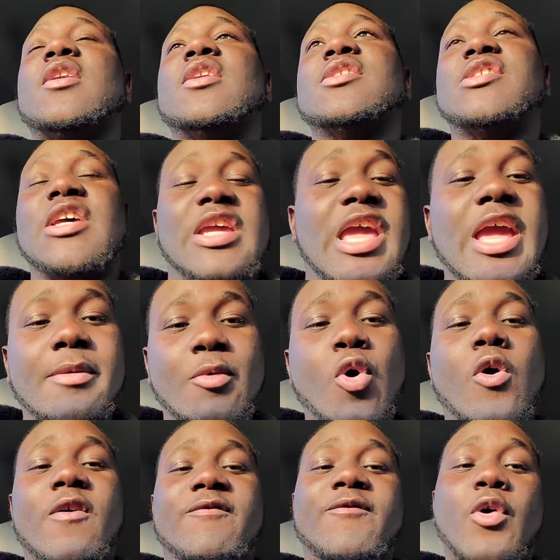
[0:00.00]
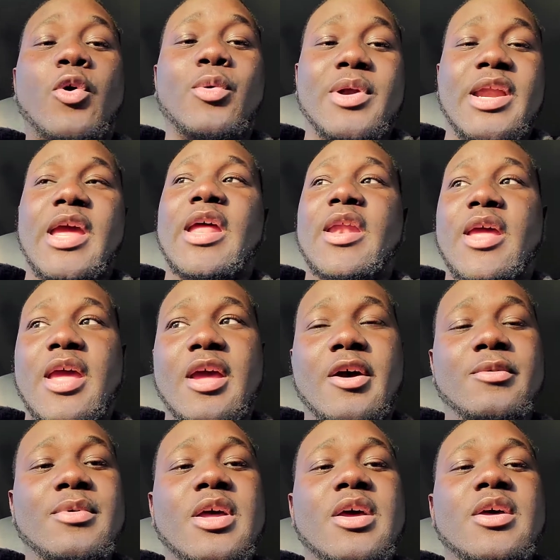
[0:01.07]
to keep going forward in
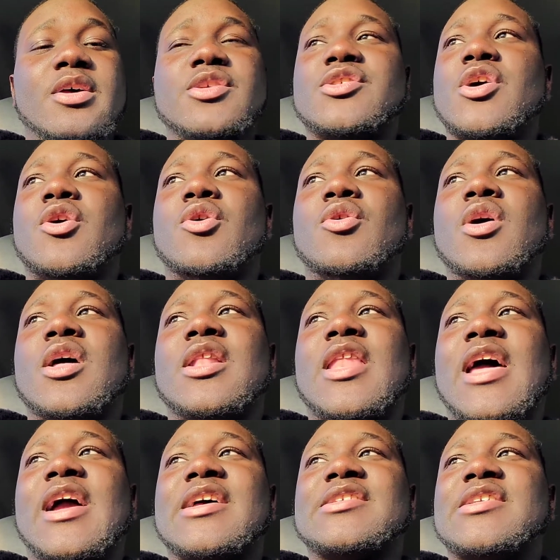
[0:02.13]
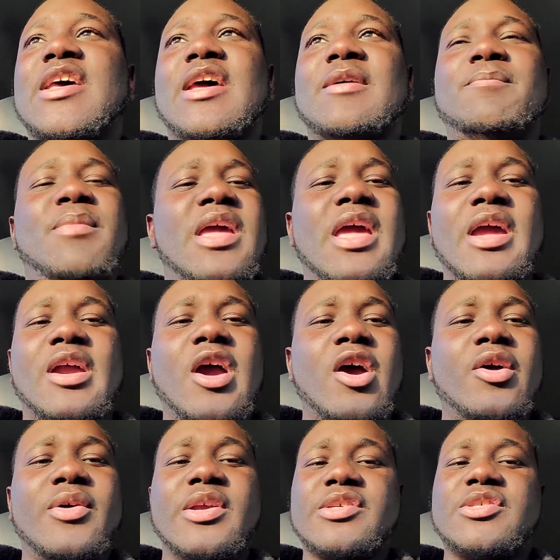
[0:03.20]
him. So like I said, be
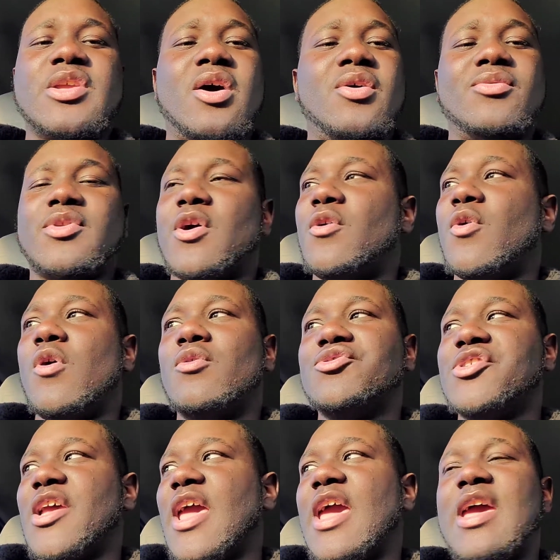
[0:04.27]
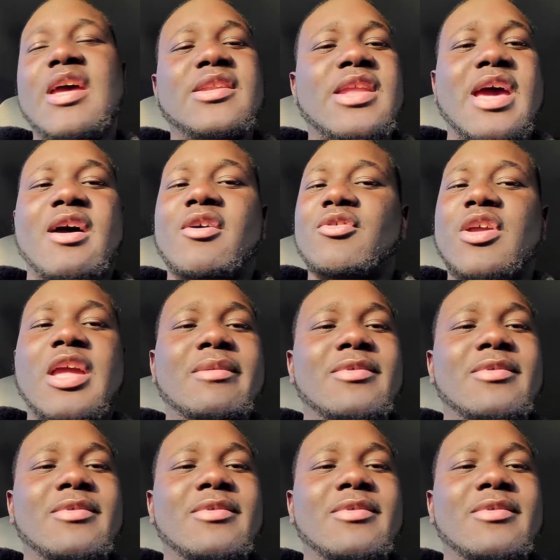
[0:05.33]
encouraged. Don't hold your head down. Keep